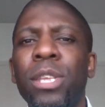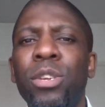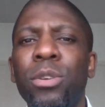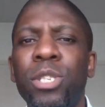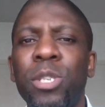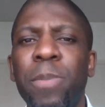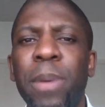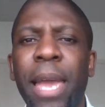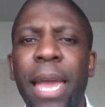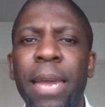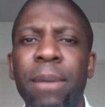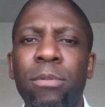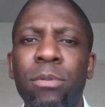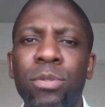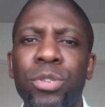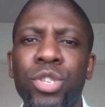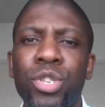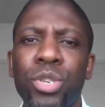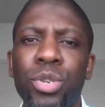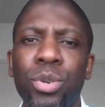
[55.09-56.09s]
to be able
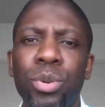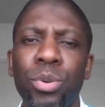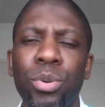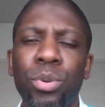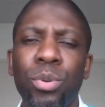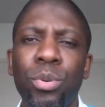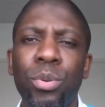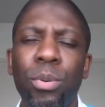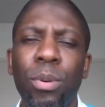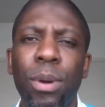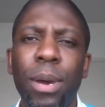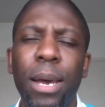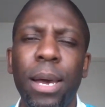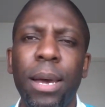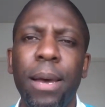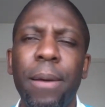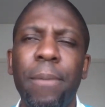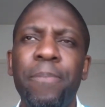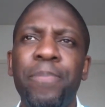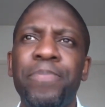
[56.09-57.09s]
to
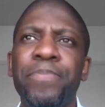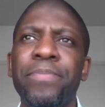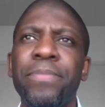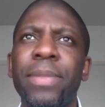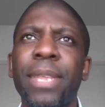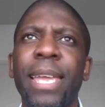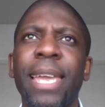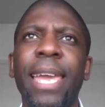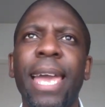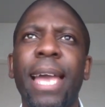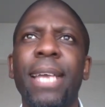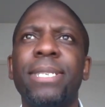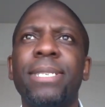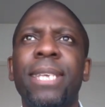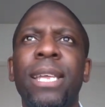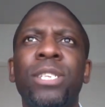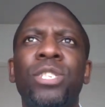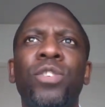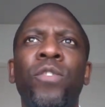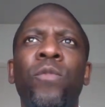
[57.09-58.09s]
get a
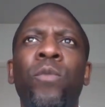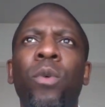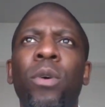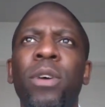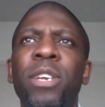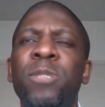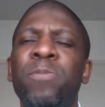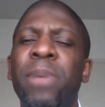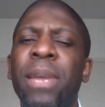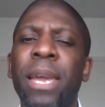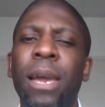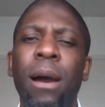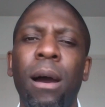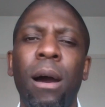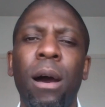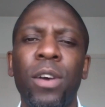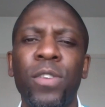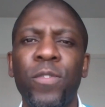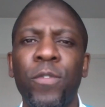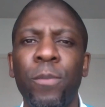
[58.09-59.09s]
sense of what is being
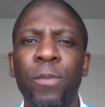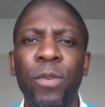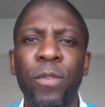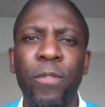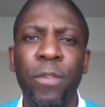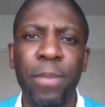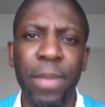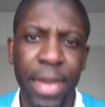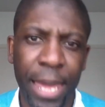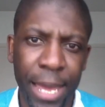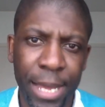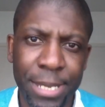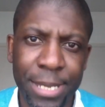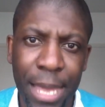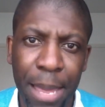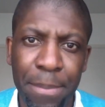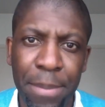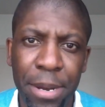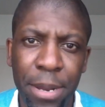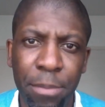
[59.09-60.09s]
asked from you from the
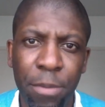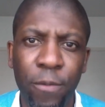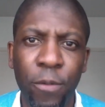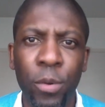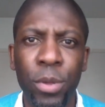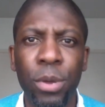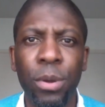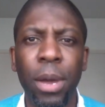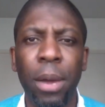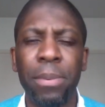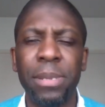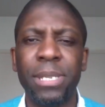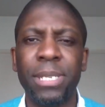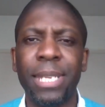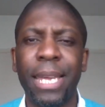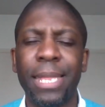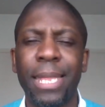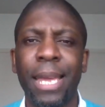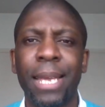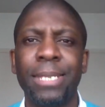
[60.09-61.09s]
examiner before you go in to
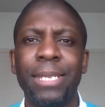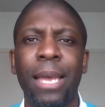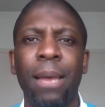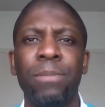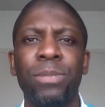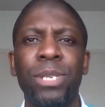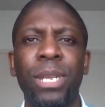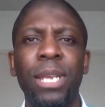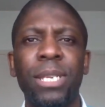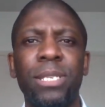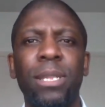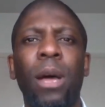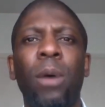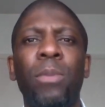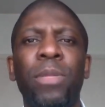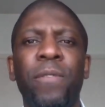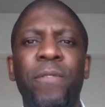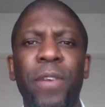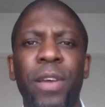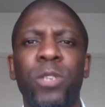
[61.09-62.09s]
take the exam. So let's start
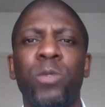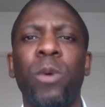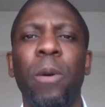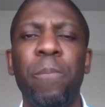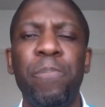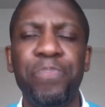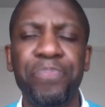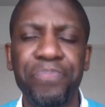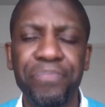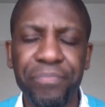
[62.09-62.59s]
with the first one.